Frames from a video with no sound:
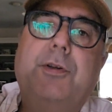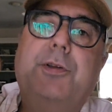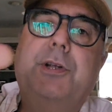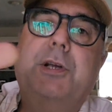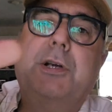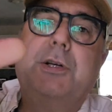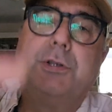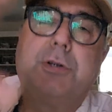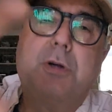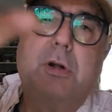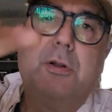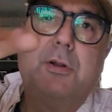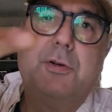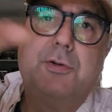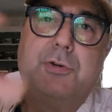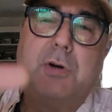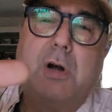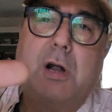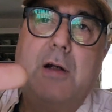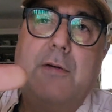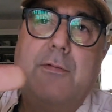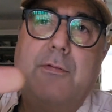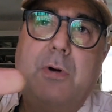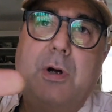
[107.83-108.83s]
dish on the
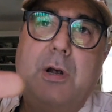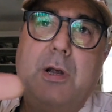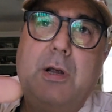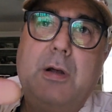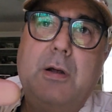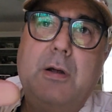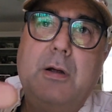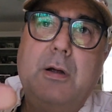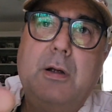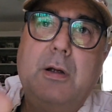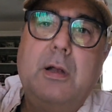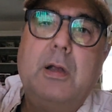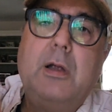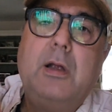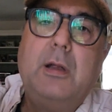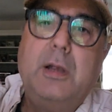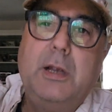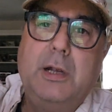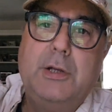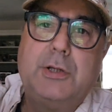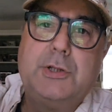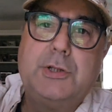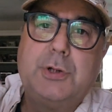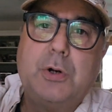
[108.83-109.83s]
driveway,
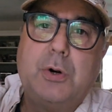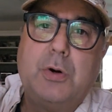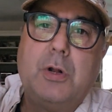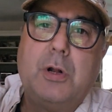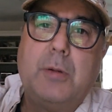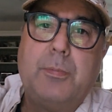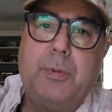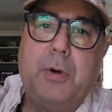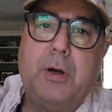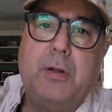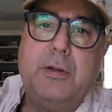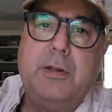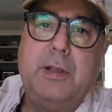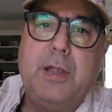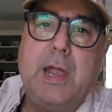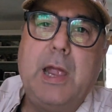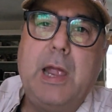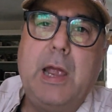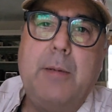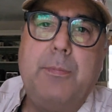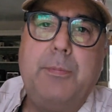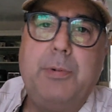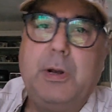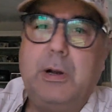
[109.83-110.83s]
it showed up on the
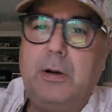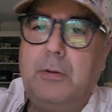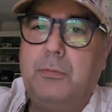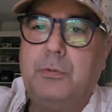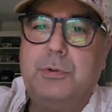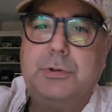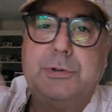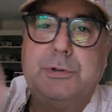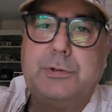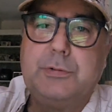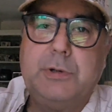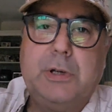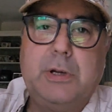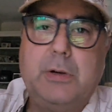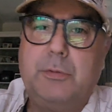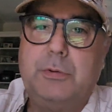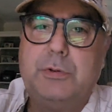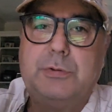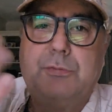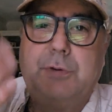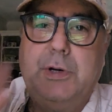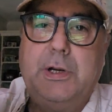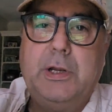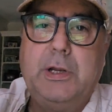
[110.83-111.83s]
app, and it was
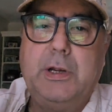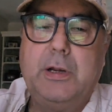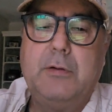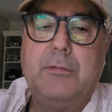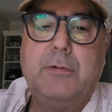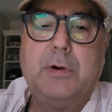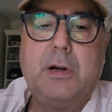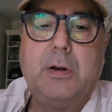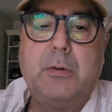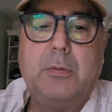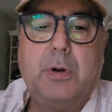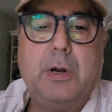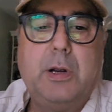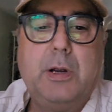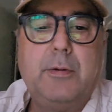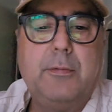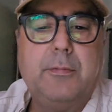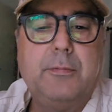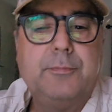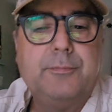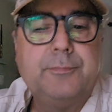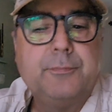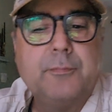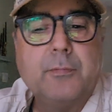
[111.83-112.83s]
reading it right
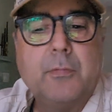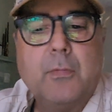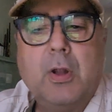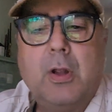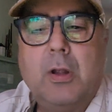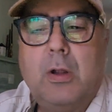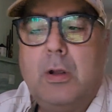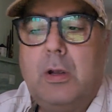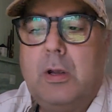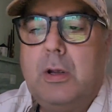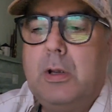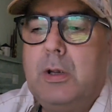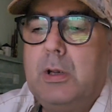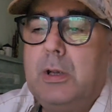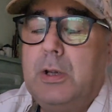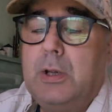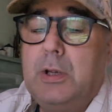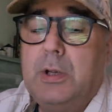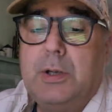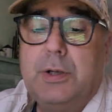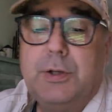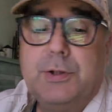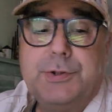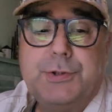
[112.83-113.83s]
away.
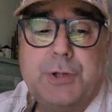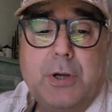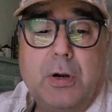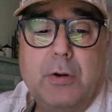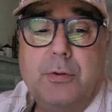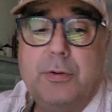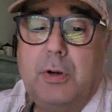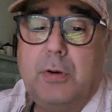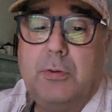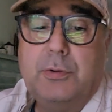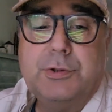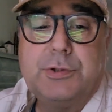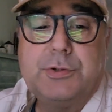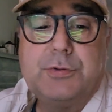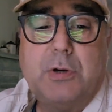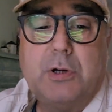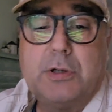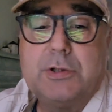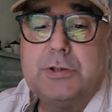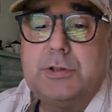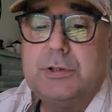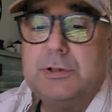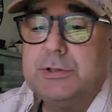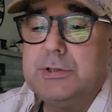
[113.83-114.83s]
So no
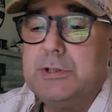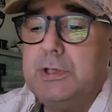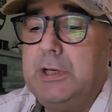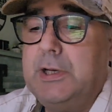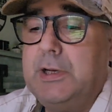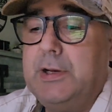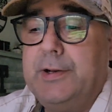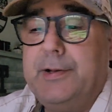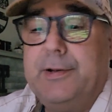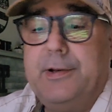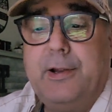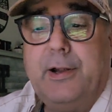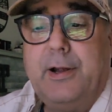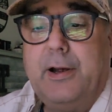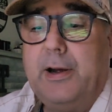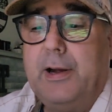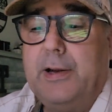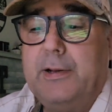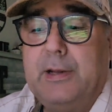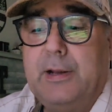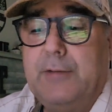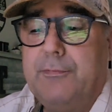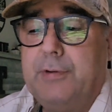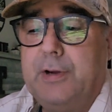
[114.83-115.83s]
instructions needed.
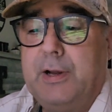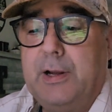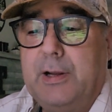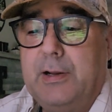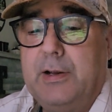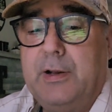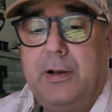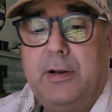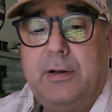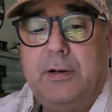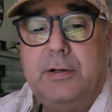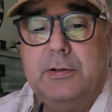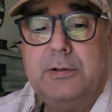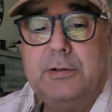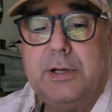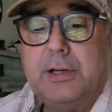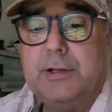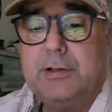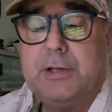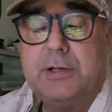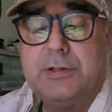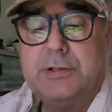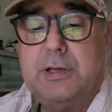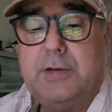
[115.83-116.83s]
I never had any.
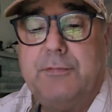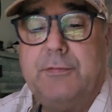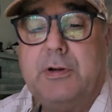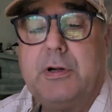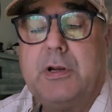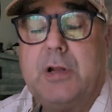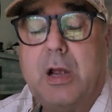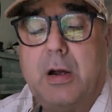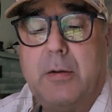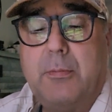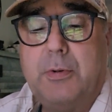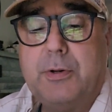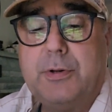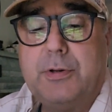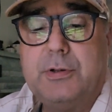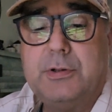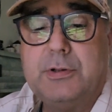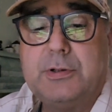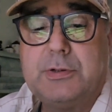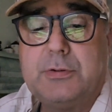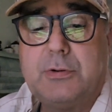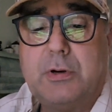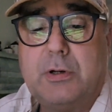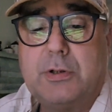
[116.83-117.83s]
It doesn't even come with
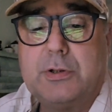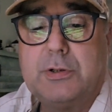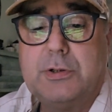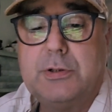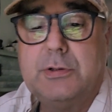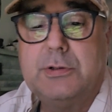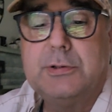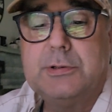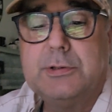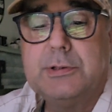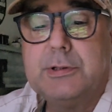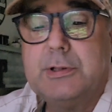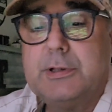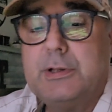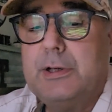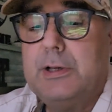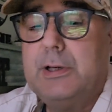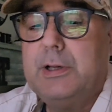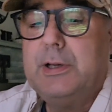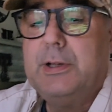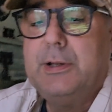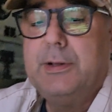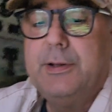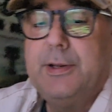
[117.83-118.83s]
instructions.
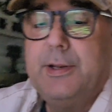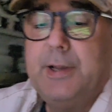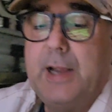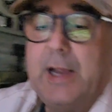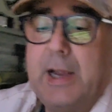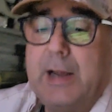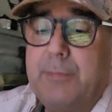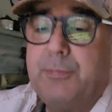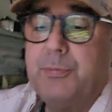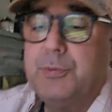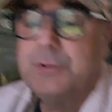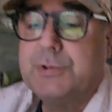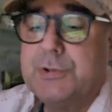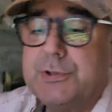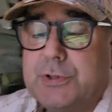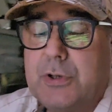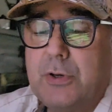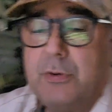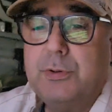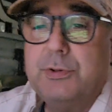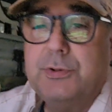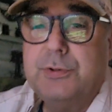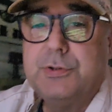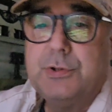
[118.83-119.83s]
The app was so